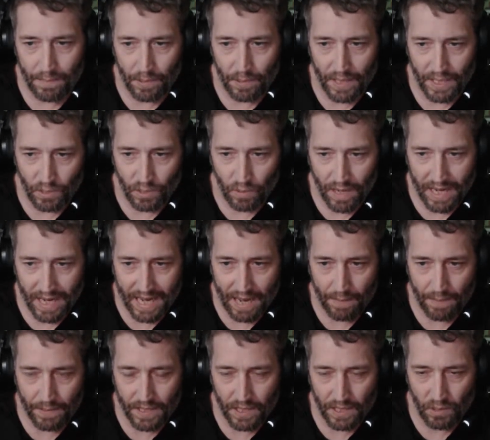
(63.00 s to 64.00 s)
That's why I kept
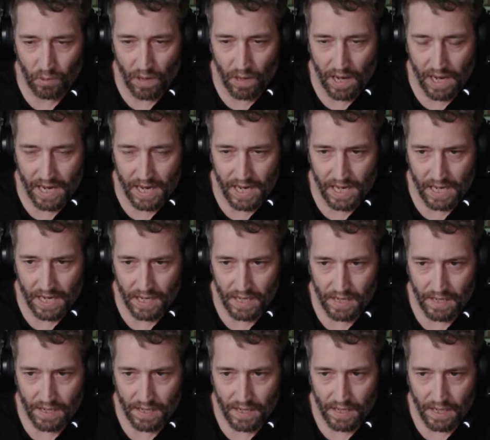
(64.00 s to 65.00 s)
it this way.
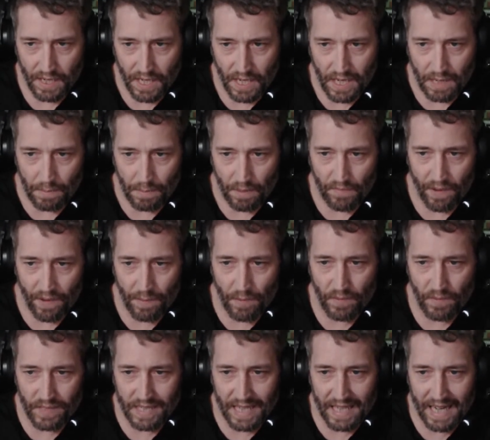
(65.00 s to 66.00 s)
But if I move
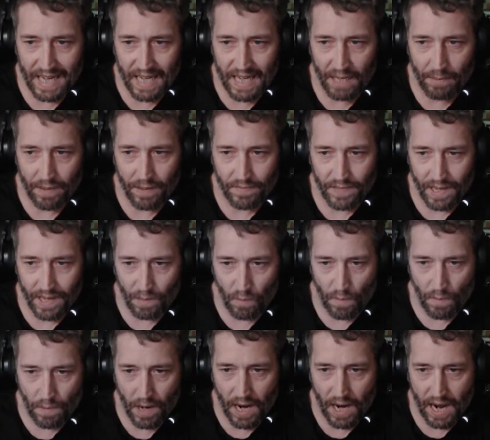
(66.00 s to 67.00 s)
this in, we have to add one
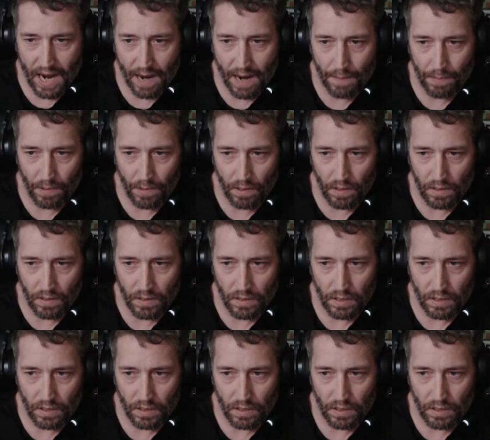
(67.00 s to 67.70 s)
more hopper.